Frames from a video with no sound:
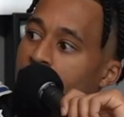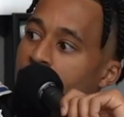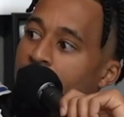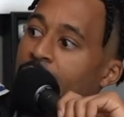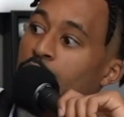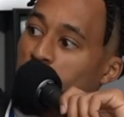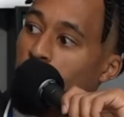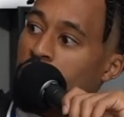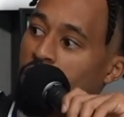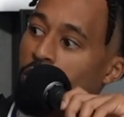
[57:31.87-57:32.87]
I think it was
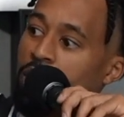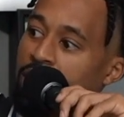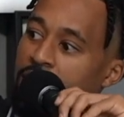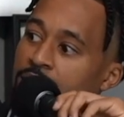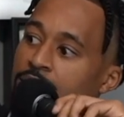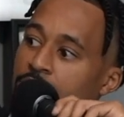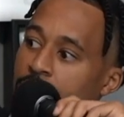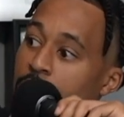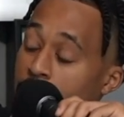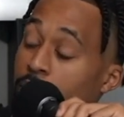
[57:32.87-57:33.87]
Jordan, Noah, Keese.
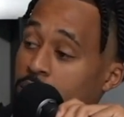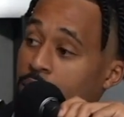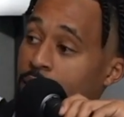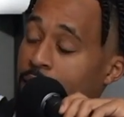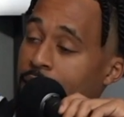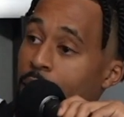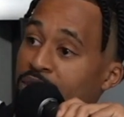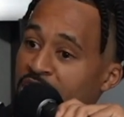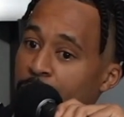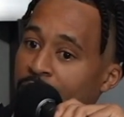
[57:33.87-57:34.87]
That was
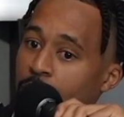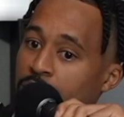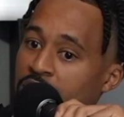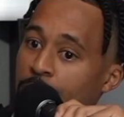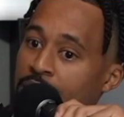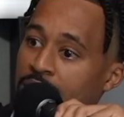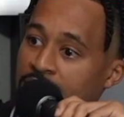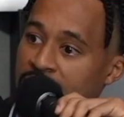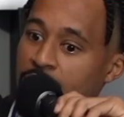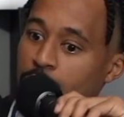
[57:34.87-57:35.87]
everybody that was there, but I think the
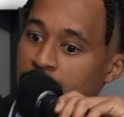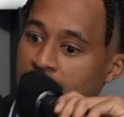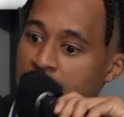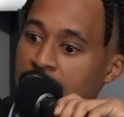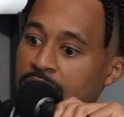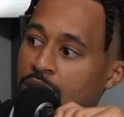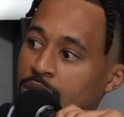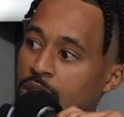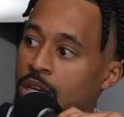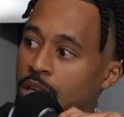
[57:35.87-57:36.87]
team was Keese
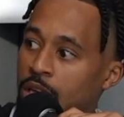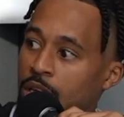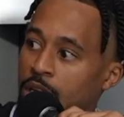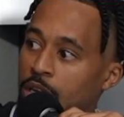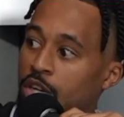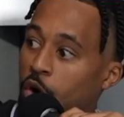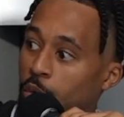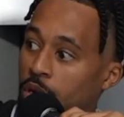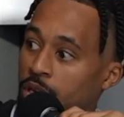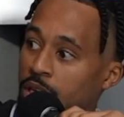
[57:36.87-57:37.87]
and
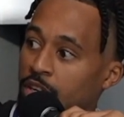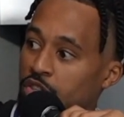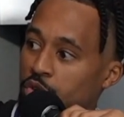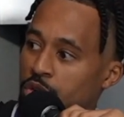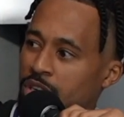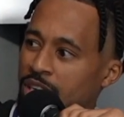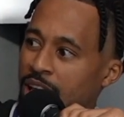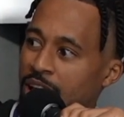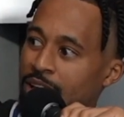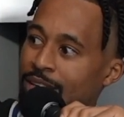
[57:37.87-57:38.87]
Noah and Jordan
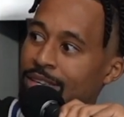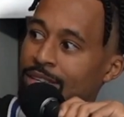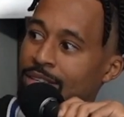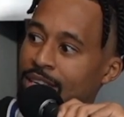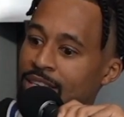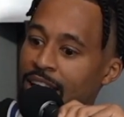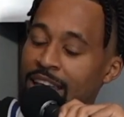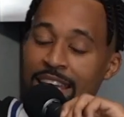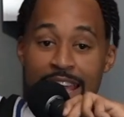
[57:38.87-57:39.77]
and DJ.